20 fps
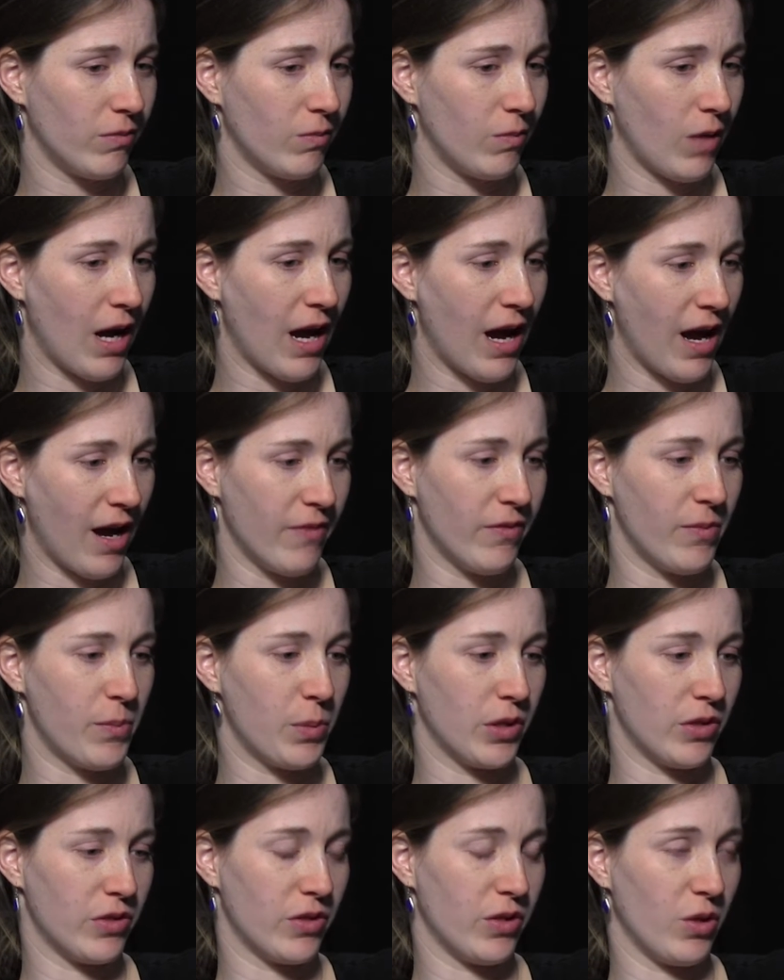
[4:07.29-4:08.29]
have a
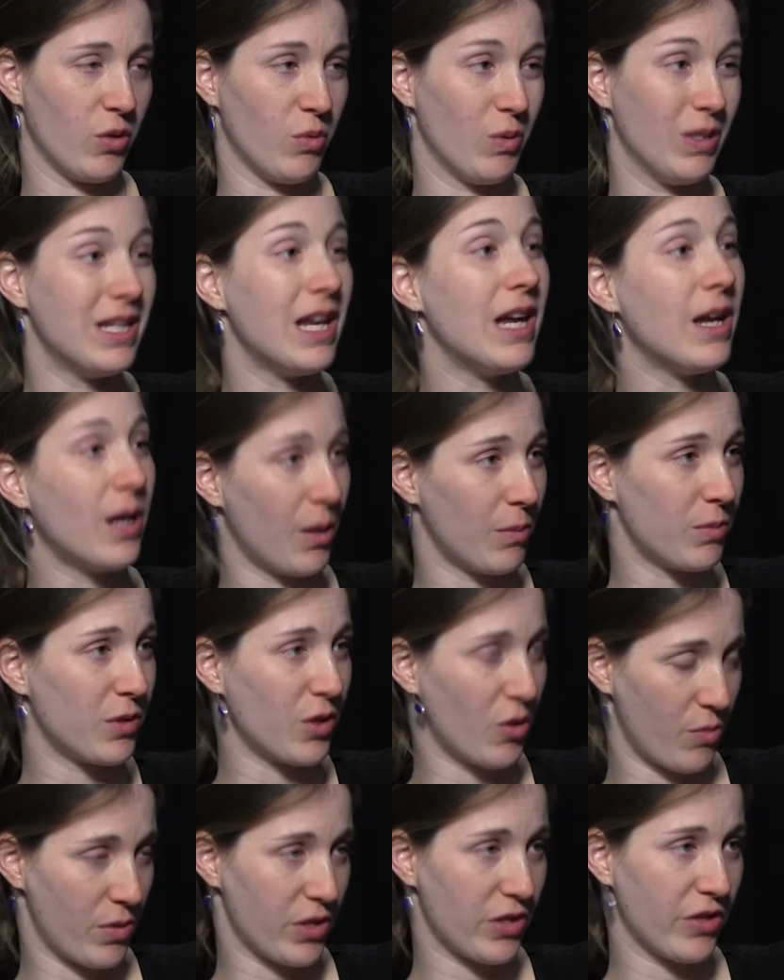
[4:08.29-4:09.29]
person who would take up
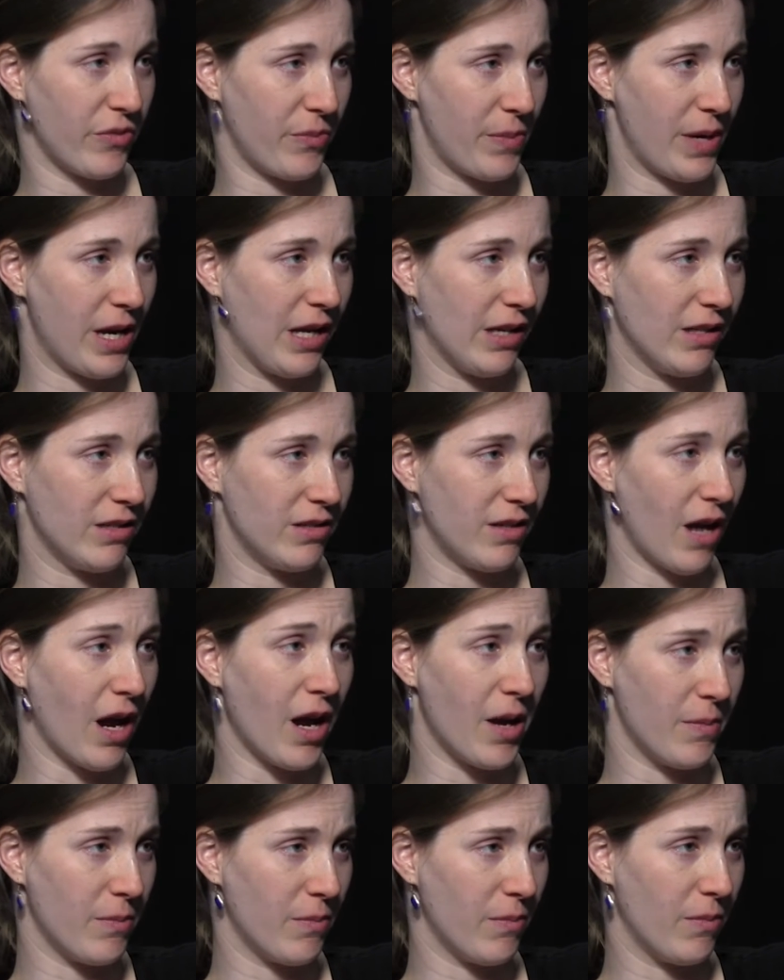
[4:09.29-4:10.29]
so much of my
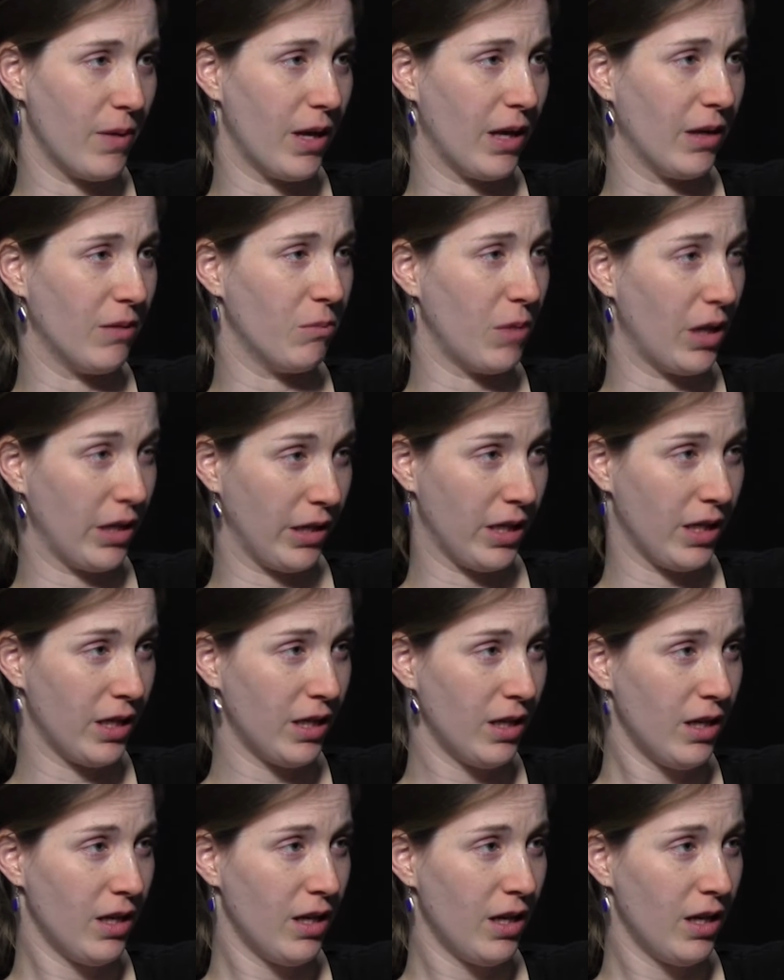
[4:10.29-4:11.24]
time and money,